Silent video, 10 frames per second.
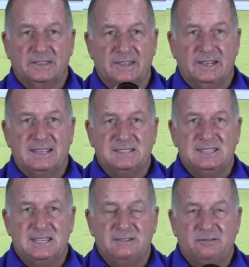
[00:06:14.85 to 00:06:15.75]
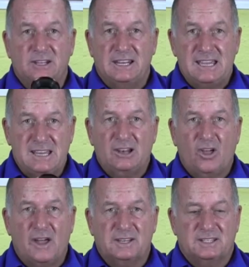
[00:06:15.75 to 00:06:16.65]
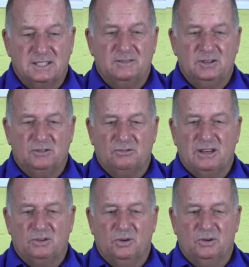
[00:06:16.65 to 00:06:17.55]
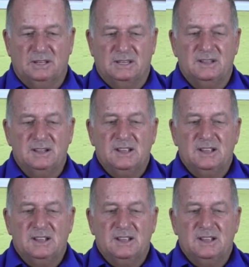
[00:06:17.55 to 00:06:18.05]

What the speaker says: lens here for letting in light and giving you a great quality